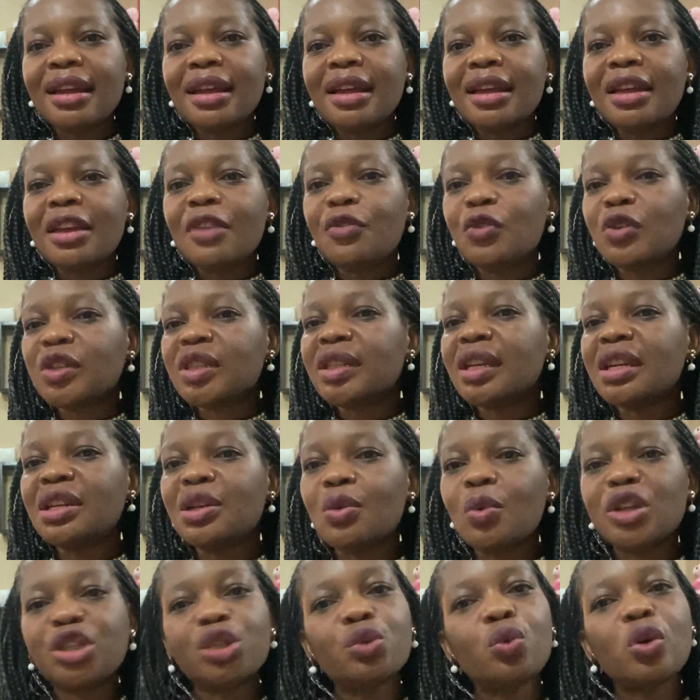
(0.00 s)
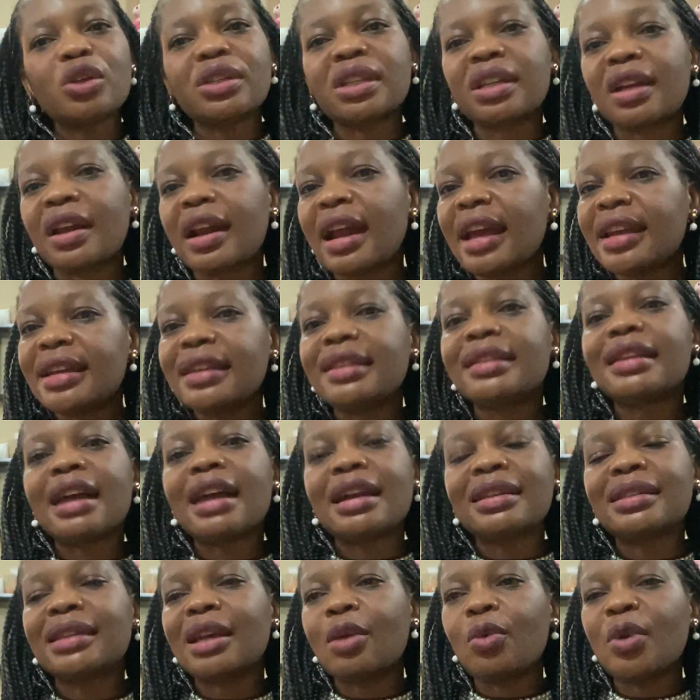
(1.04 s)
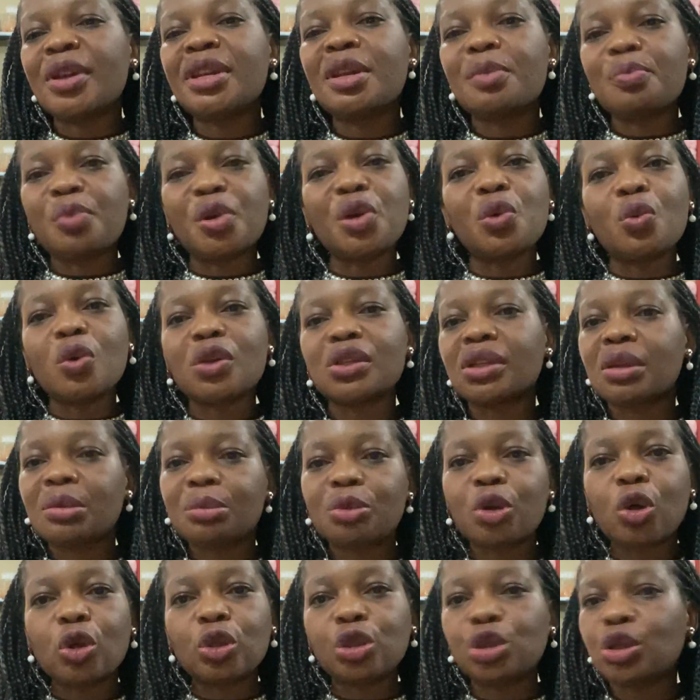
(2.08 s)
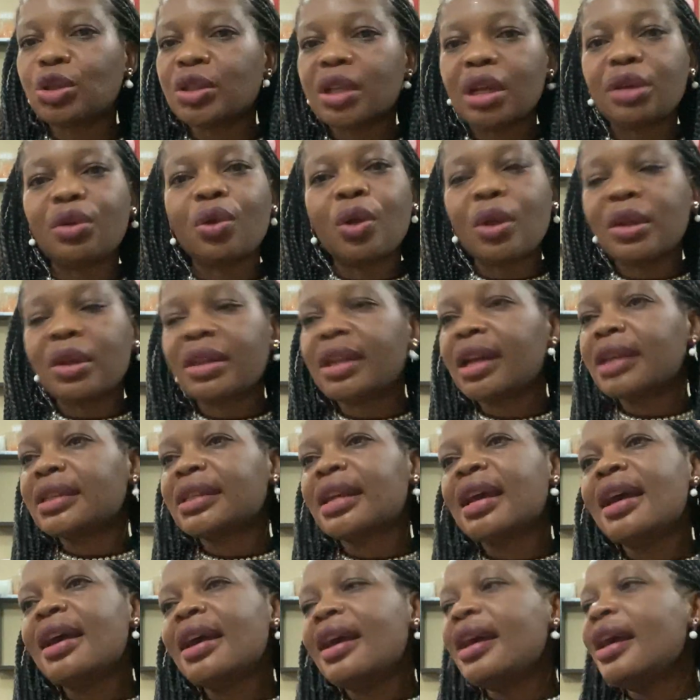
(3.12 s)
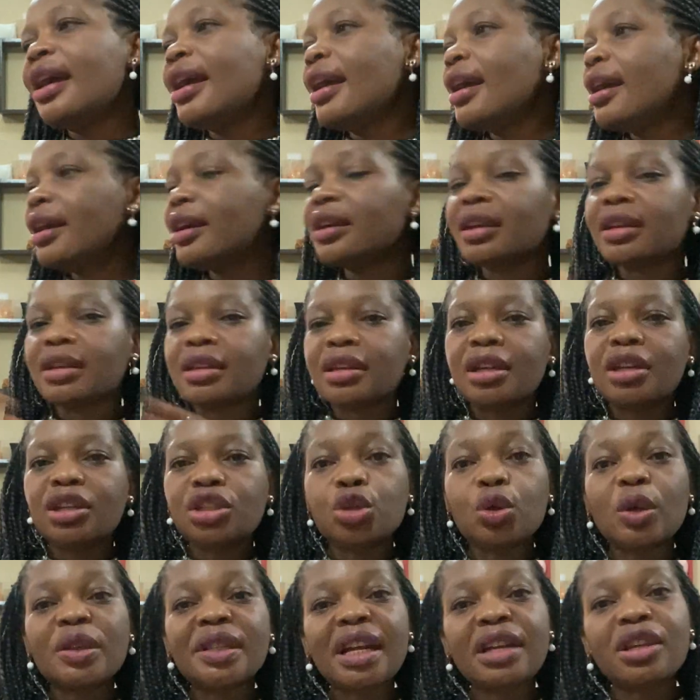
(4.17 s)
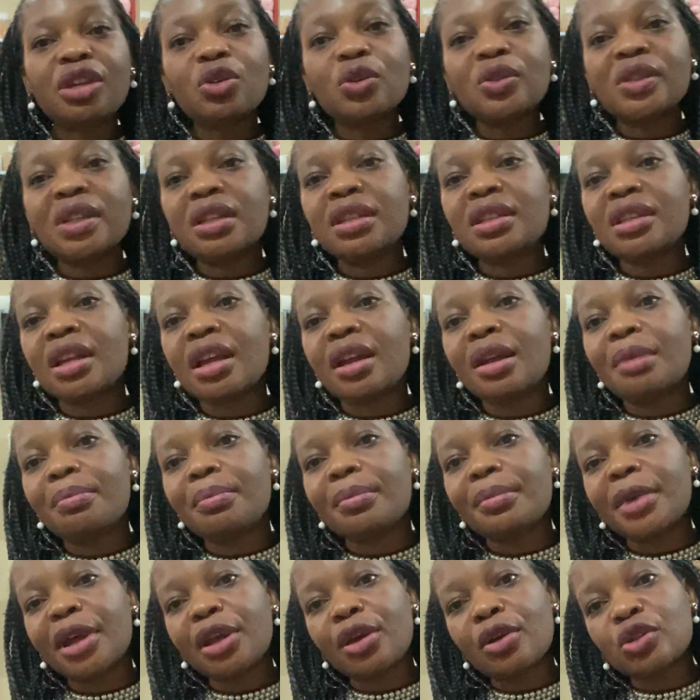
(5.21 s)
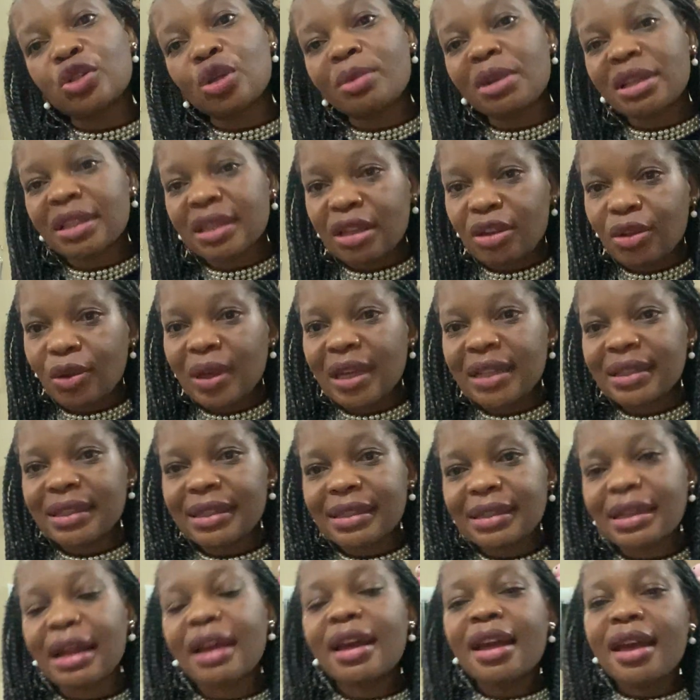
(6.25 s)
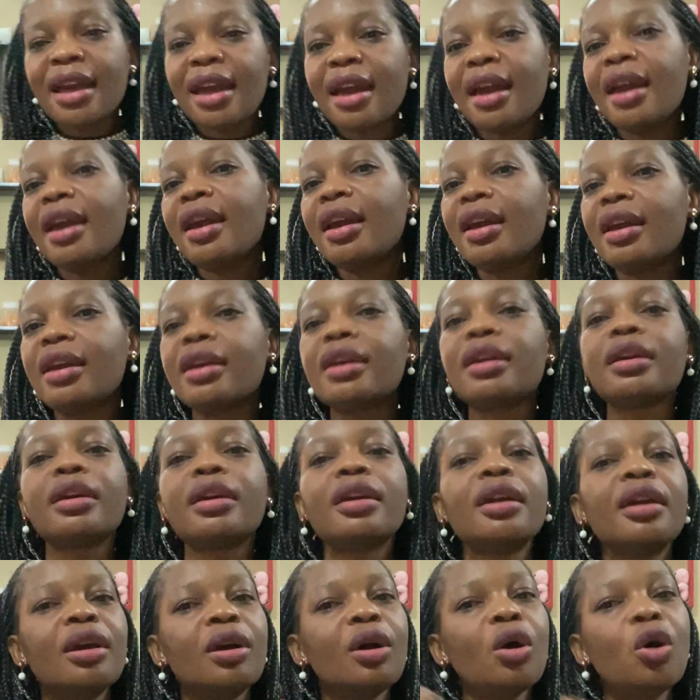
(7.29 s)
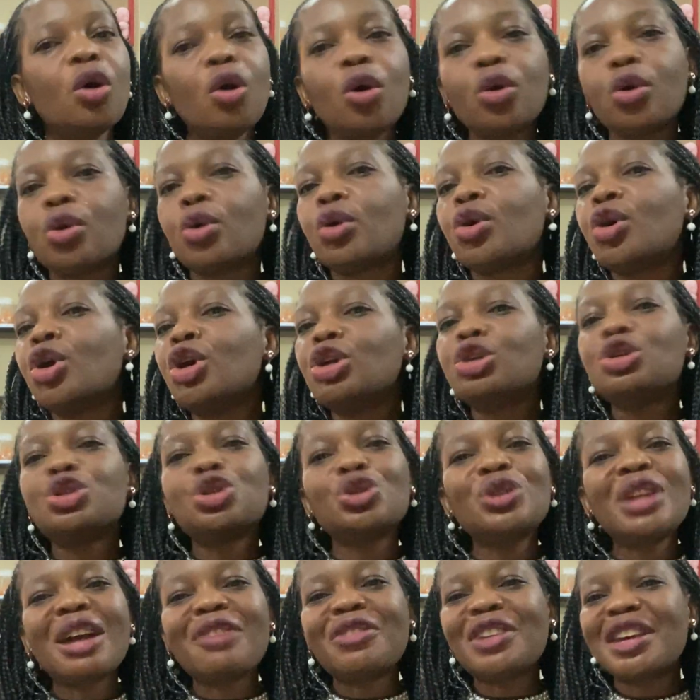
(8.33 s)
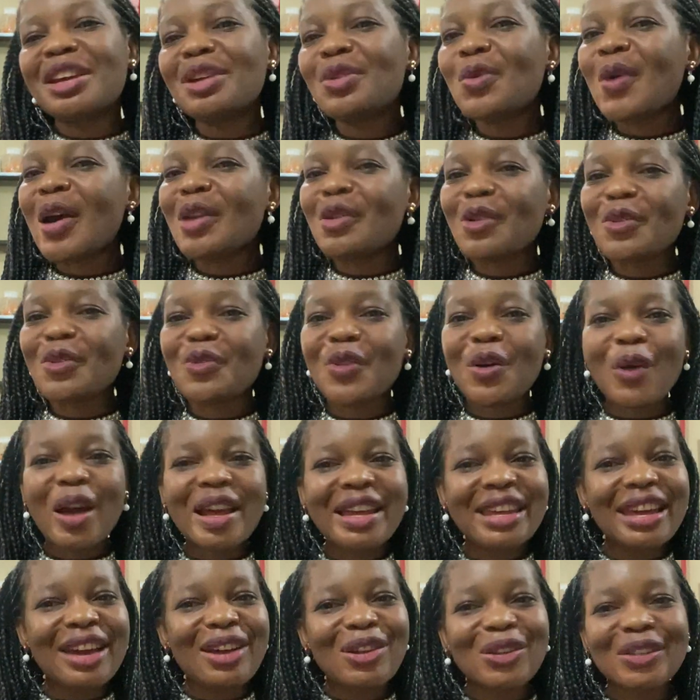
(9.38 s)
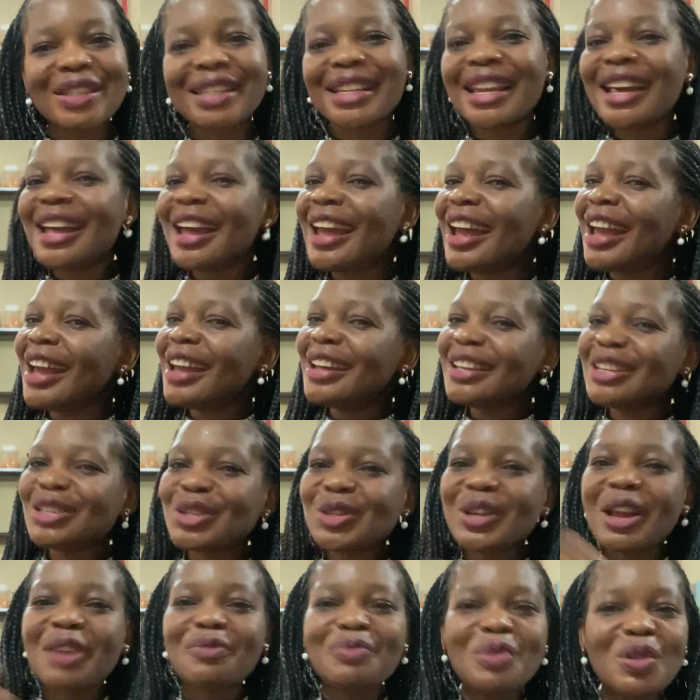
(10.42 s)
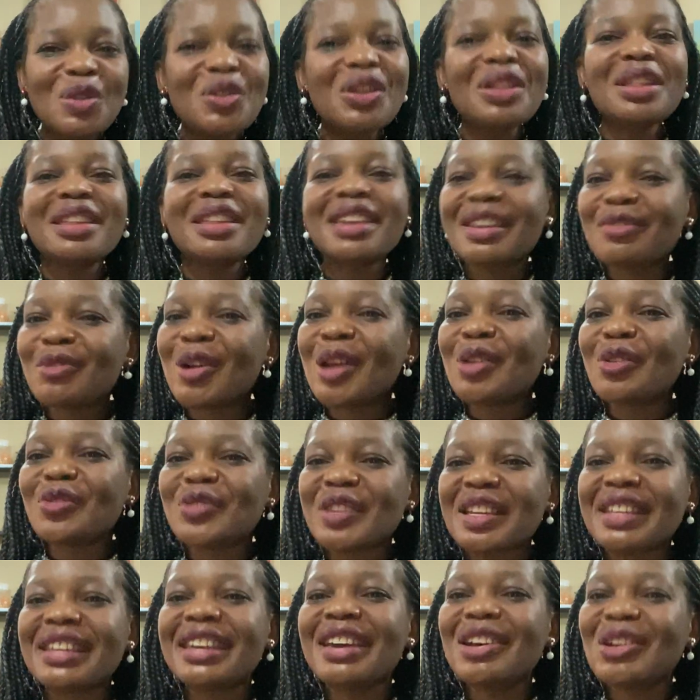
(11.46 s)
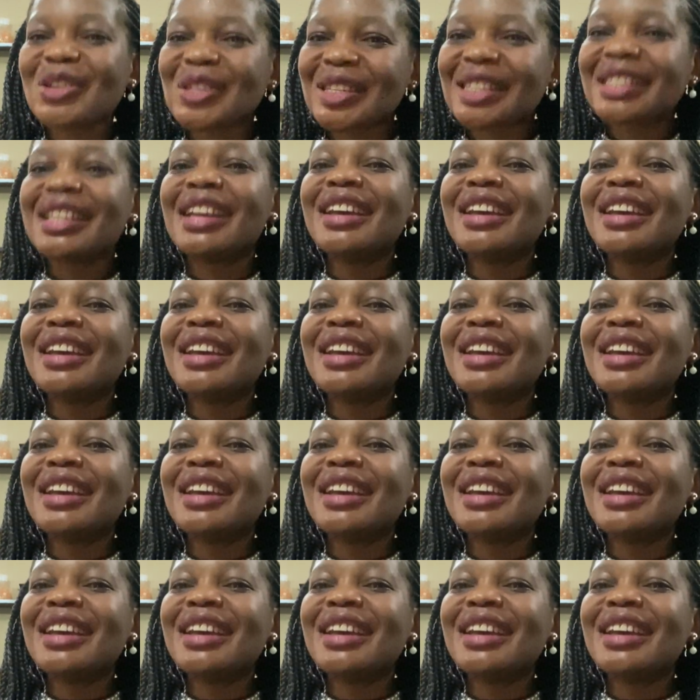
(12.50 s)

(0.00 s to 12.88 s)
if you see the way she was crying that time when the boy was unconscious and all that, hey, she was accusing them, my customers and younger sister, hey, oh, you should have killed one of our girls. It should have been one of the girls